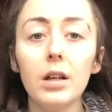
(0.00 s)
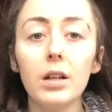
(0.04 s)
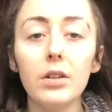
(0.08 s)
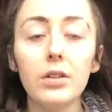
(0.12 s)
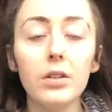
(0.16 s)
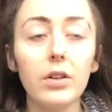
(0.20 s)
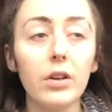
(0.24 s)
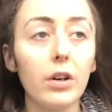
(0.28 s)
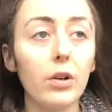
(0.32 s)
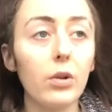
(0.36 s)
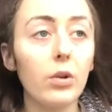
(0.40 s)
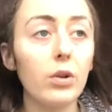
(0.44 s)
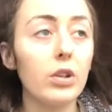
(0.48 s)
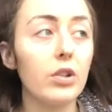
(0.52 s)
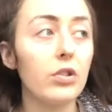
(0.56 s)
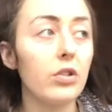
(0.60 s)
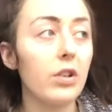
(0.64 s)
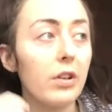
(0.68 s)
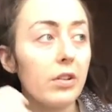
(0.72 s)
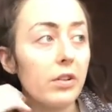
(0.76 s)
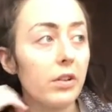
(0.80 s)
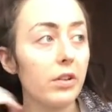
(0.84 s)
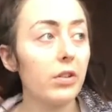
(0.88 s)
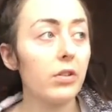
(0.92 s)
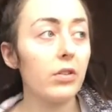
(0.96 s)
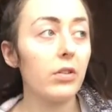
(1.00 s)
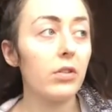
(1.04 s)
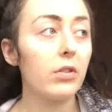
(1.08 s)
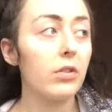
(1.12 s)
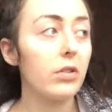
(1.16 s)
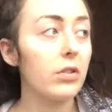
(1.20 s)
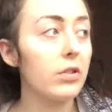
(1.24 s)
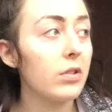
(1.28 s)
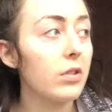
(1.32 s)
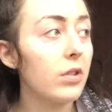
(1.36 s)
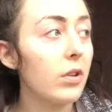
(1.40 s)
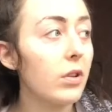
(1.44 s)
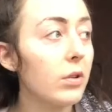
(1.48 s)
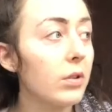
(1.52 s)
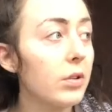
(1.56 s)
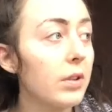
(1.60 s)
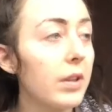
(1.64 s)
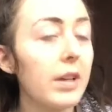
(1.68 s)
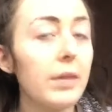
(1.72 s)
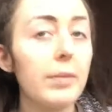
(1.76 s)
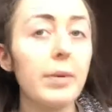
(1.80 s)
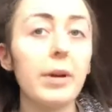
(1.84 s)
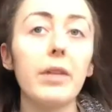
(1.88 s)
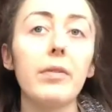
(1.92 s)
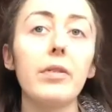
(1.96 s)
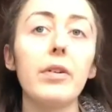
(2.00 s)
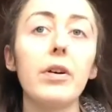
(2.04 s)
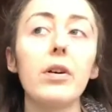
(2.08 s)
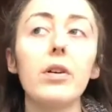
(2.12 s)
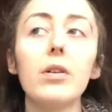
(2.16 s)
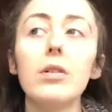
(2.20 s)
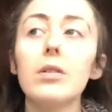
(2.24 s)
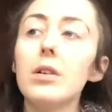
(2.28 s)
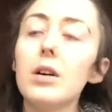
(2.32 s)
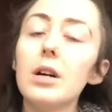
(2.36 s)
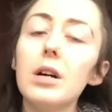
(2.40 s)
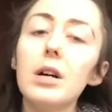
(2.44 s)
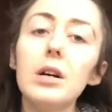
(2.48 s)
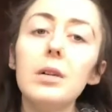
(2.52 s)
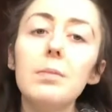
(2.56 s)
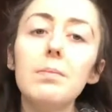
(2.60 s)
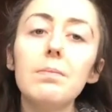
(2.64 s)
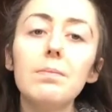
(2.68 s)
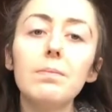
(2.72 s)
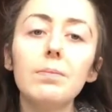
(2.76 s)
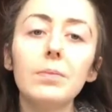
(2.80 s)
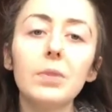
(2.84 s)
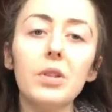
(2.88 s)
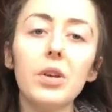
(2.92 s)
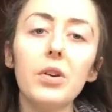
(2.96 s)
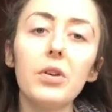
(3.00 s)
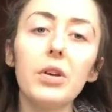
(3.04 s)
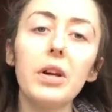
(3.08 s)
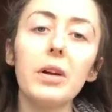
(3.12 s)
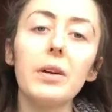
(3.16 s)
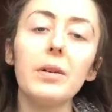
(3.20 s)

I got distracted because the snow is getting a bit heavier. So yeah,